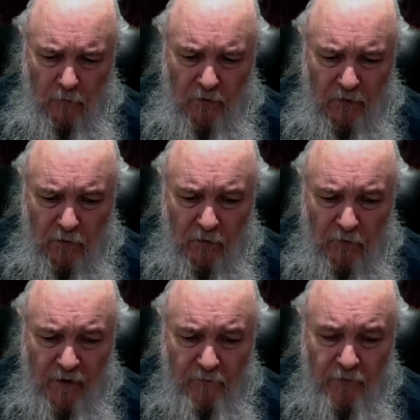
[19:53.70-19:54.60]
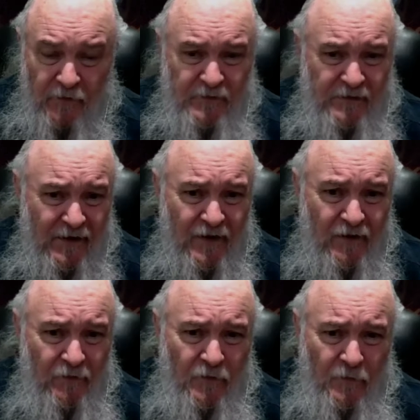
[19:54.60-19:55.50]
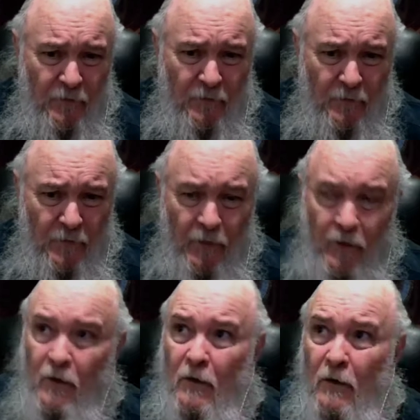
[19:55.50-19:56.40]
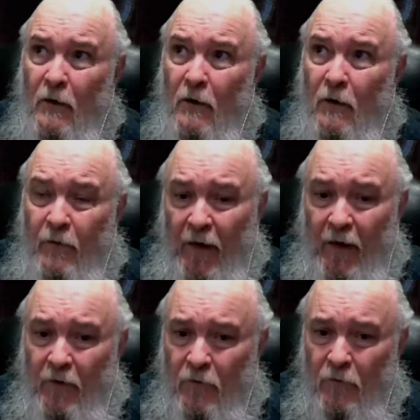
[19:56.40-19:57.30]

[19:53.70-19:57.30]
But when we perceive that